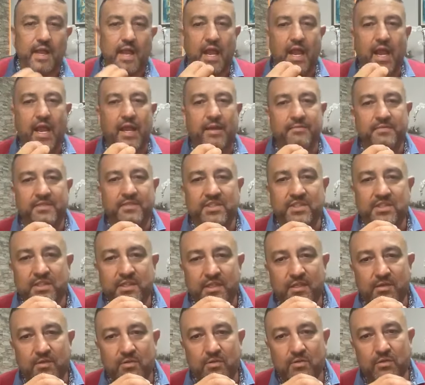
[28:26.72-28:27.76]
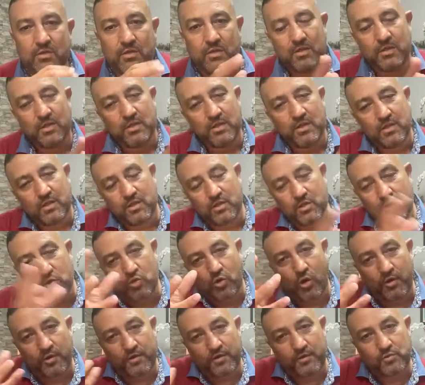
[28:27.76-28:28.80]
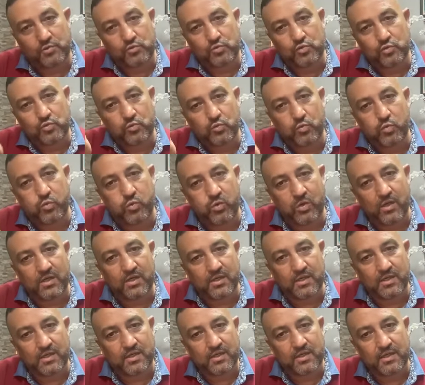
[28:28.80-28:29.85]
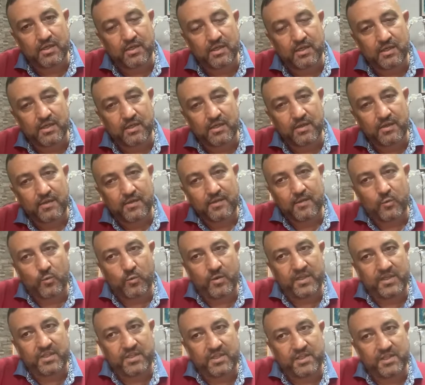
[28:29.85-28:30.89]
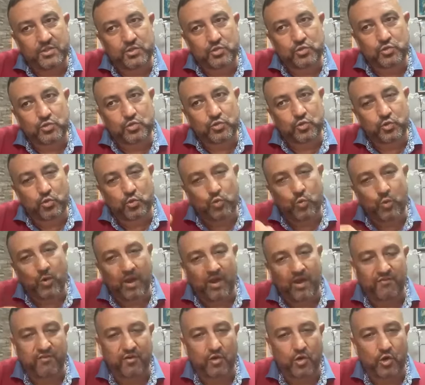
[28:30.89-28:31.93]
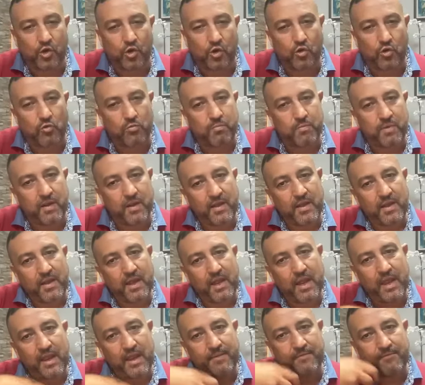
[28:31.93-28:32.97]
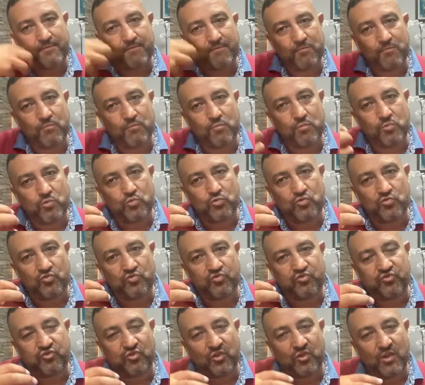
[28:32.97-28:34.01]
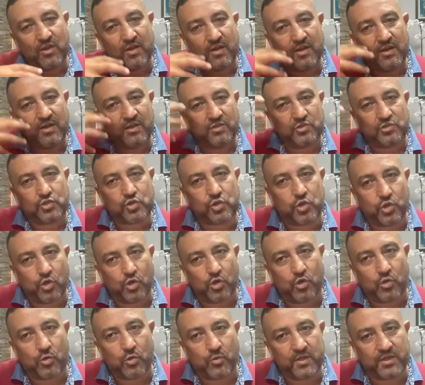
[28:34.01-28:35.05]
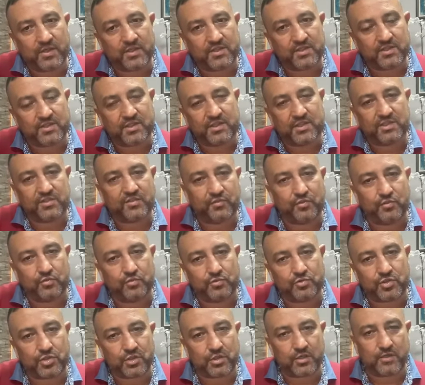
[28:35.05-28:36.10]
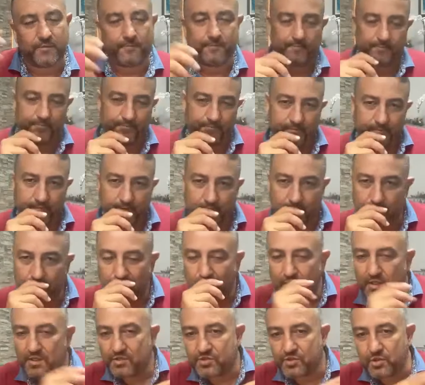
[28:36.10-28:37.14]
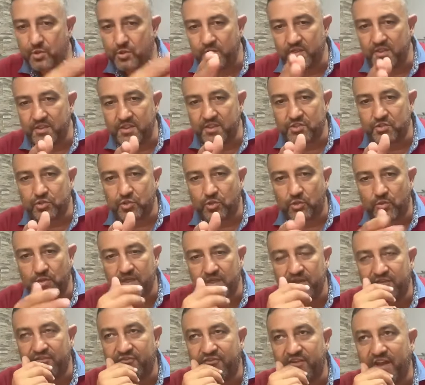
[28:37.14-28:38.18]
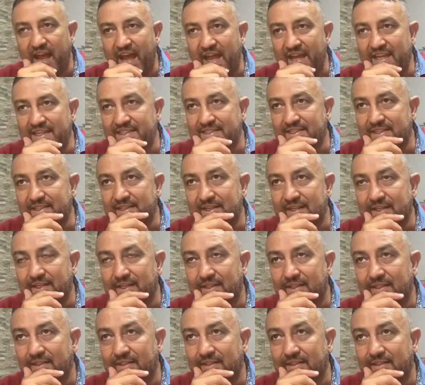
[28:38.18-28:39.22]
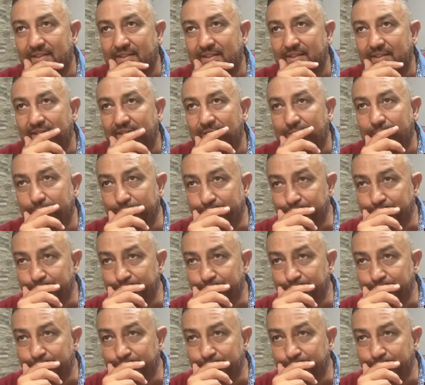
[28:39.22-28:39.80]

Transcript: I'm still going to work with this tool of hope and move towards this future. So, in the story of Isaac and uh,